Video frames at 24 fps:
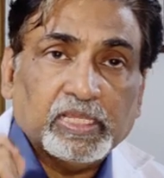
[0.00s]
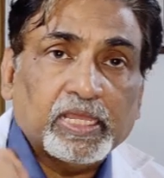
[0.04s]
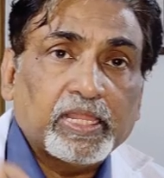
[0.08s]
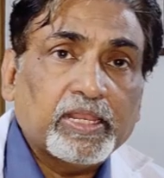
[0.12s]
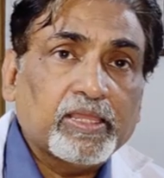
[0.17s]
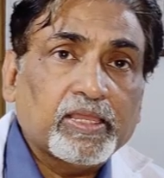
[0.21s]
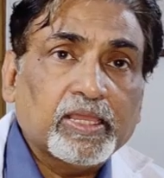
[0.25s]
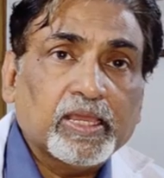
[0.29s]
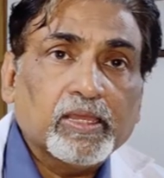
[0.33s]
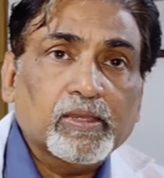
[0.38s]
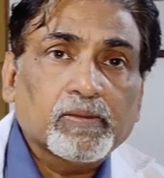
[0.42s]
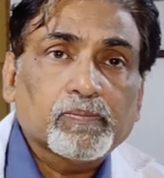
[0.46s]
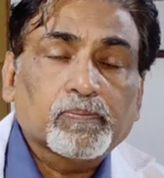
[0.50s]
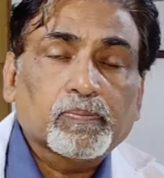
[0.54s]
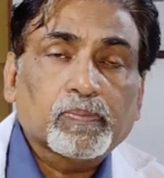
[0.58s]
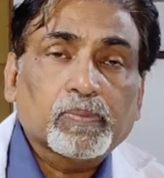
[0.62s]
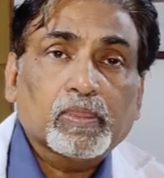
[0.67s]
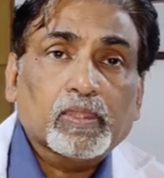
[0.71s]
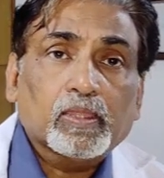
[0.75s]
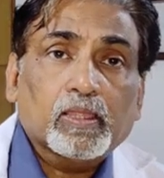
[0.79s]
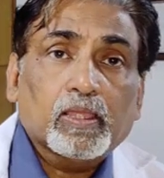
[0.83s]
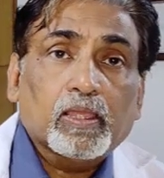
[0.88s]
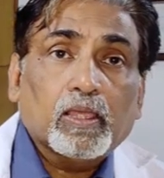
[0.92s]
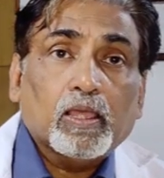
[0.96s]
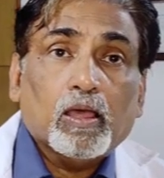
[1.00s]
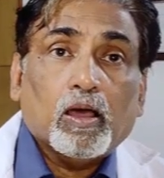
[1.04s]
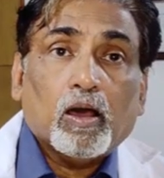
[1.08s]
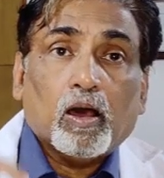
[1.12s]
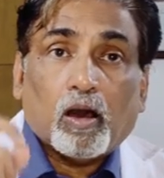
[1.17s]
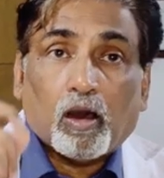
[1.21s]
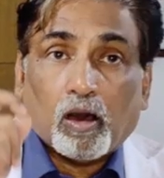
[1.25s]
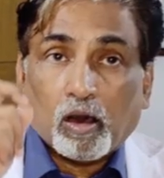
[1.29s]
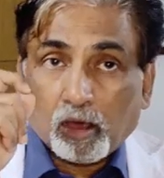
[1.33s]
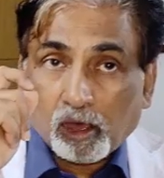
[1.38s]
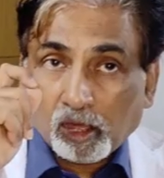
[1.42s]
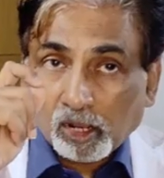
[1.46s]
area.
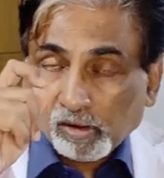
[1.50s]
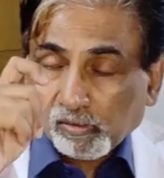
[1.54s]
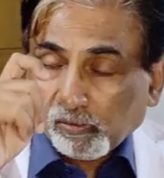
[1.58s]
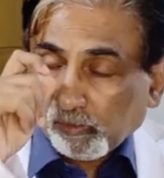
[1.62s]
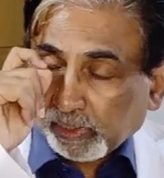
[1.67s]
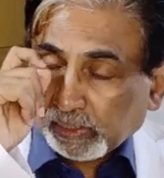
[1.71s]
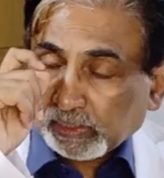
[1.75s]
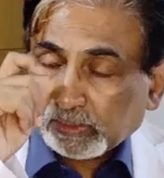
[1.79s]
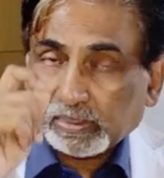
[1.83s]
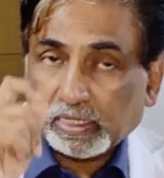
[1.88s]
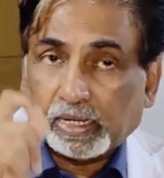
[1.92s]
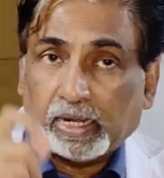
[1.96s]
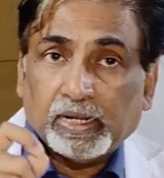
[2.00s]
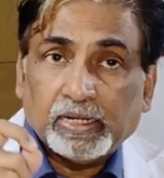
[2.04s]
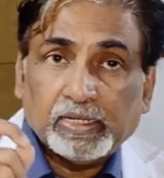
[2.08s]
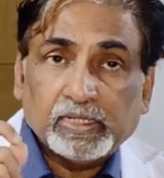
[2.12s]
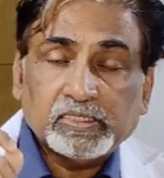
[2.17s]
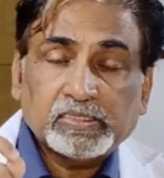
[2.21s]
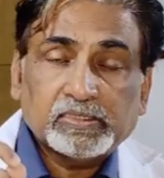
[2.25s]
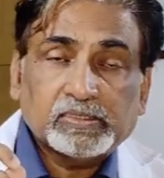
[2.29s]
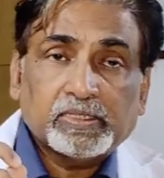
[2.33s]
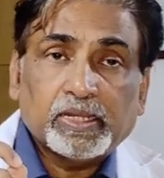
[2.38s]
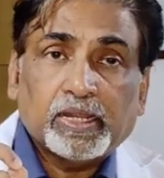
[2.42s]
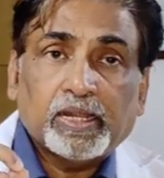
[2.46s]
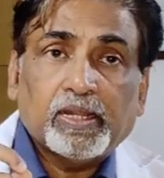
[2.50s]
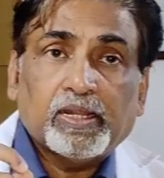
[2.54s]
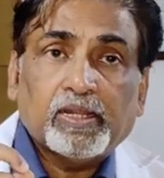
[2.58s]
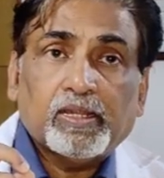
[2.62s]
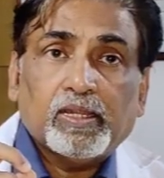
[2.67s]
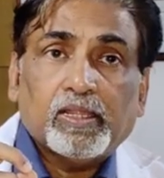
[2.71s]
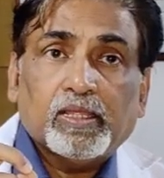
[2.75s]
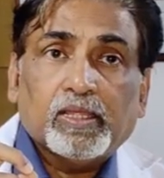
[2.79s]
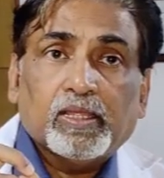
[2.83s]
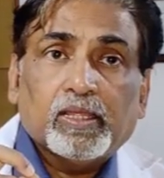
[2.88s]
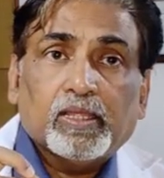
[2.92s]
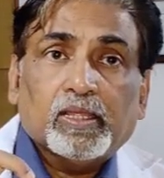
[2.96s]
Always
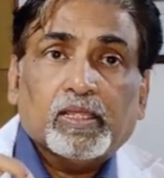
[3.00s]
understand